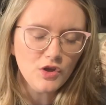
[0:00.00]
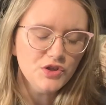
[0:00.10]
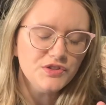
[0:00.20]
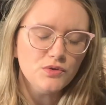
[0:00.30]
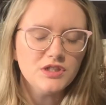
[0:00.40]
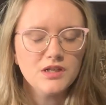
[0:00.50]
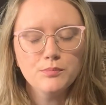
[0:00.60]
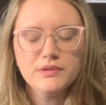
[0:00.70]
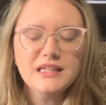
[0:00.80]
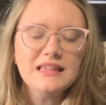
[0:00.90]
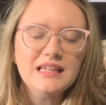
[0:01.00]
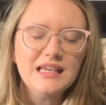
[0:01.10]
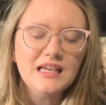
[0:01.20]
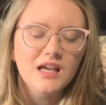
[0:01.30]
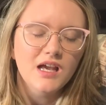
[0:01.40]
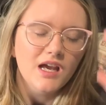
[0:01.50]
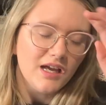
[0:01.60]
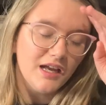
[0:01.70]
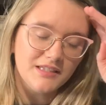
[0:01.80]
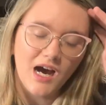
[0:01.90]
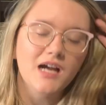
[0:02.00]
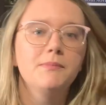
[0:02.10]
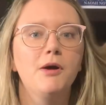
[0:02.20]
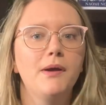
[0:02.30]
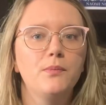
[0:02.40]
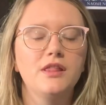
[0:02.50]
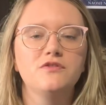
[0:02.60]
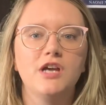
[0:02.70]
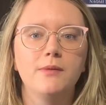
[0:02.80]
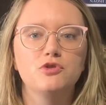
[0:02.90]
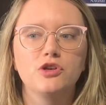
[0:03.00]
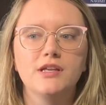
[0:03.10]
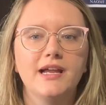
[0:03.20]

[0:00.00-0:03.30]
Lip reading: So to completely talk about my Wheel of Time journey,